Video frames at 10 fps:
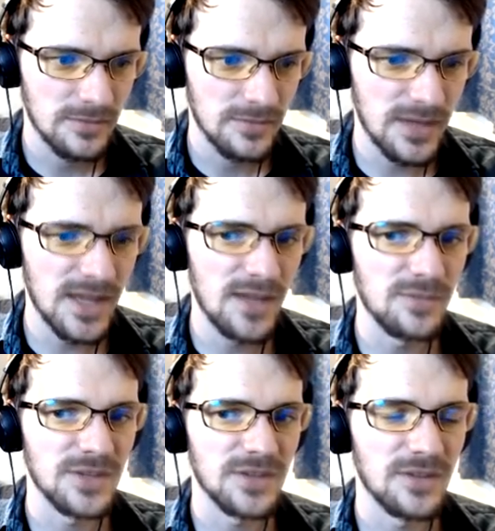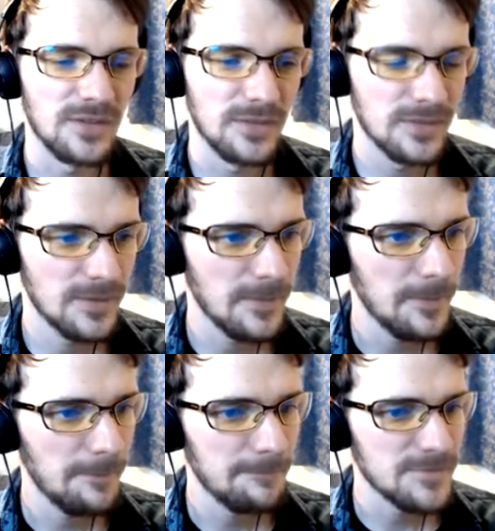There we go.
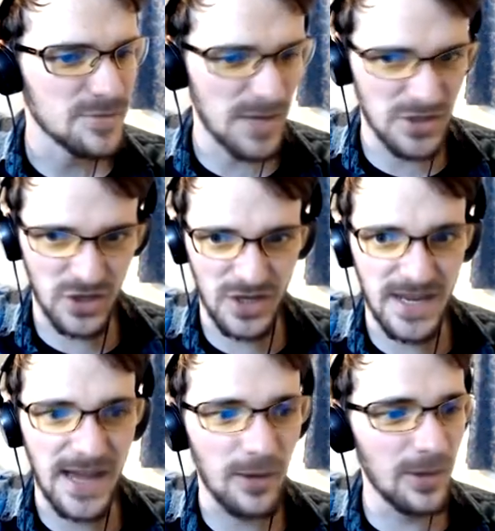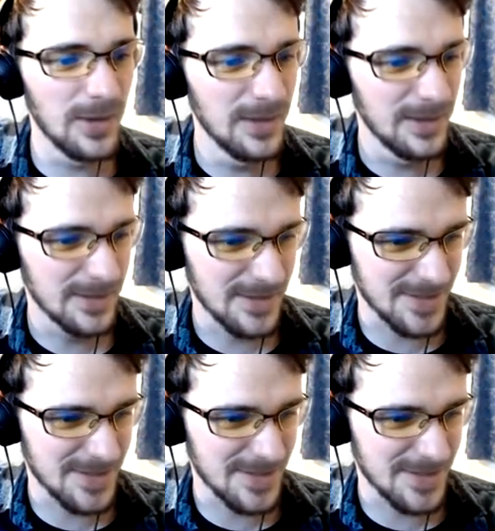Especially now, because